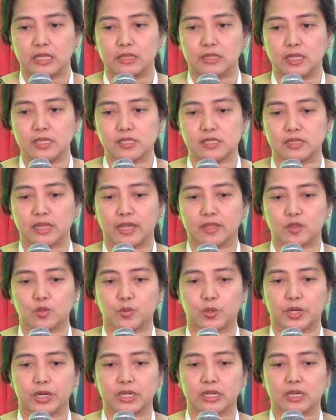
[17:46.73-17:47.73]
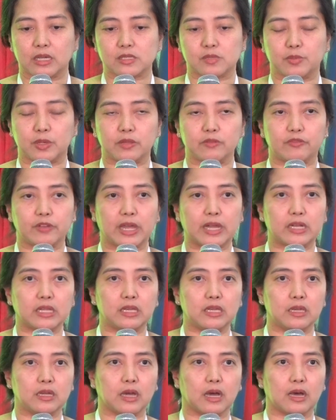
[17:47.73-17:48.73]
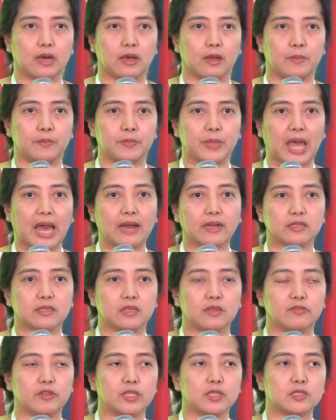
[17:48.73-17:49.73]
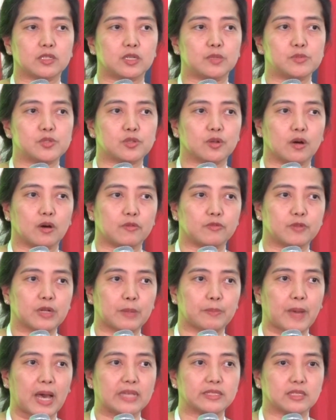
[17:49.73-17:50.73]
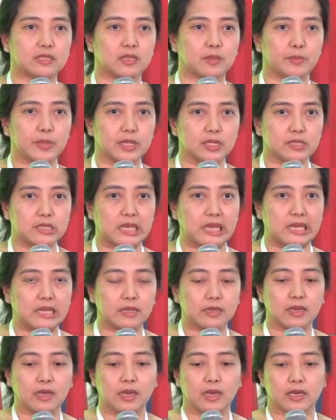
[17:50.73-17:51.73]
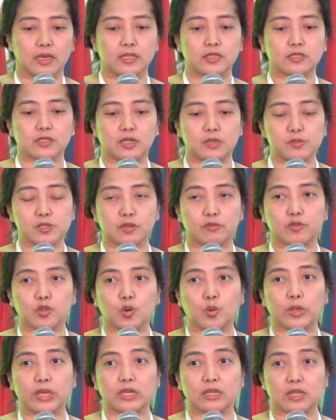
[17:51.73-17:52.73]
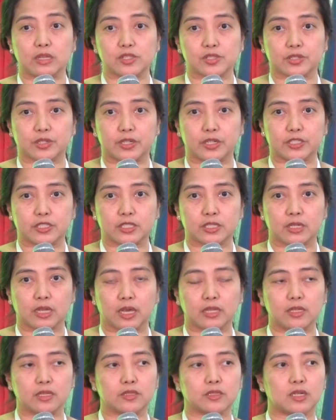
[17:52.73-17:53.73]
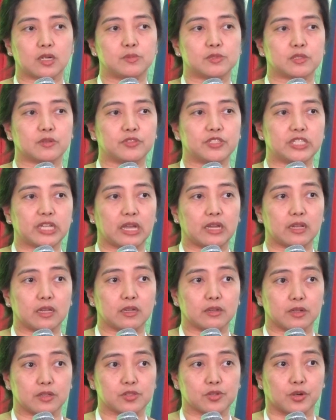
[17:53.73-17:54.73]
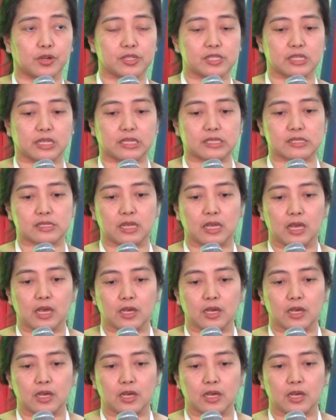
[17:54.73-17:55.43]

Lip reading: this network has been very active in terms of capacity building, in terms of doing research, and in terms of sharing resources.